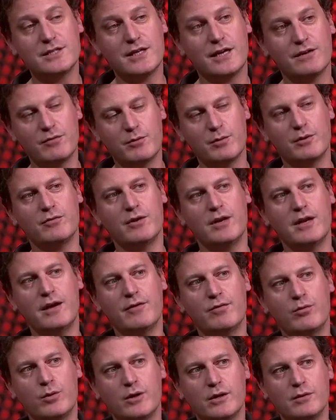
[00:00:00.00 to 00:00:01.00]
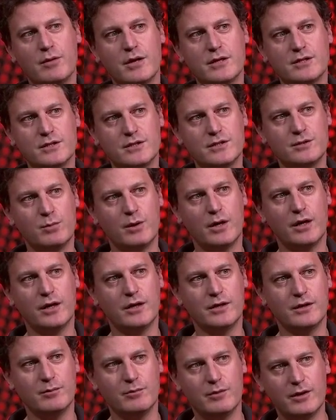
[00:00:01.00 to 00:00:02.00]
to have a bit of a left-wing message
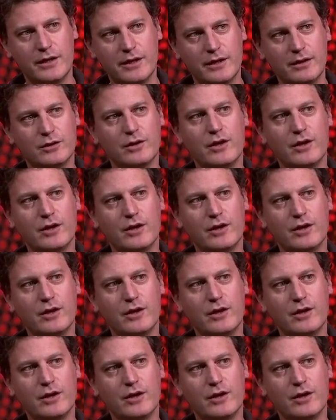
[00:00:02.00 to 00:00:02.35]
behind them, the little